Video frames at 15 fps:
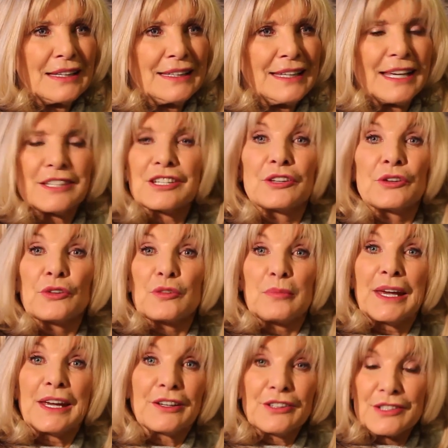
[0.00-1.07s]
get to know the
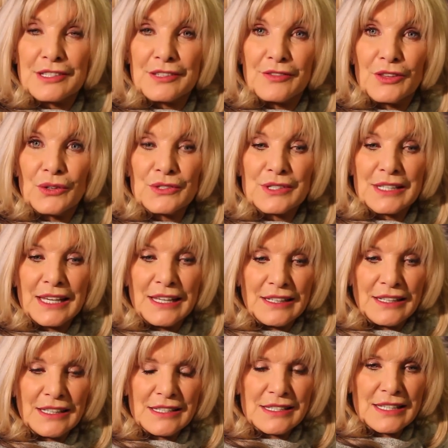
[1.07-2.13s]
parents of those
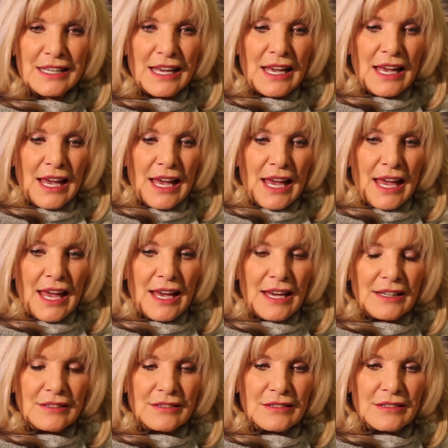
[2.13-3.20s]
kids,
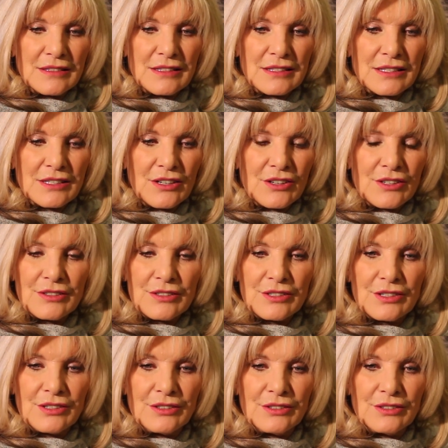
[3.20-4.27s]
and start
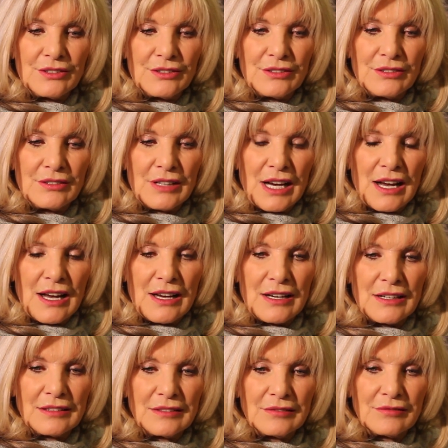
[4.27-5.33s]
to
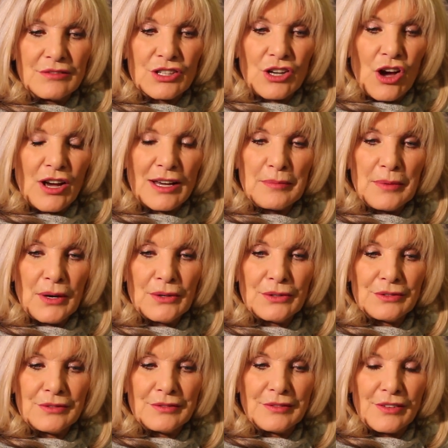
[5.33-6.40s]
talk
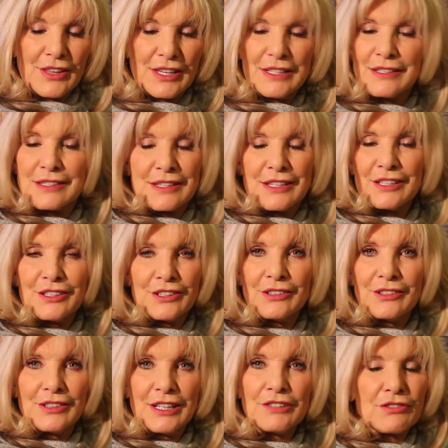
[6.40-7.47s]
about things that
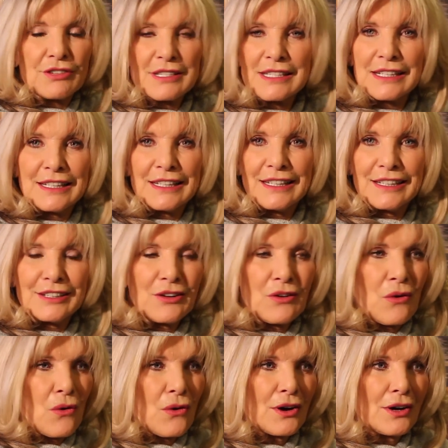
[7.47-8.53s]
you're interested in,
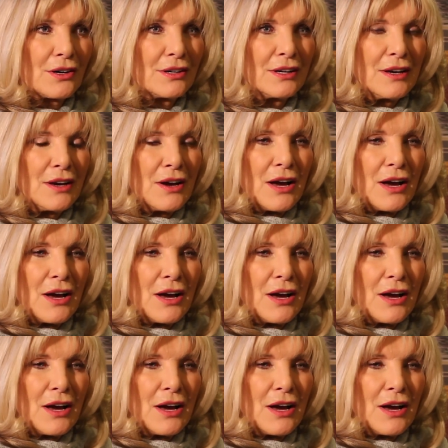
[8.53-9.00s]
or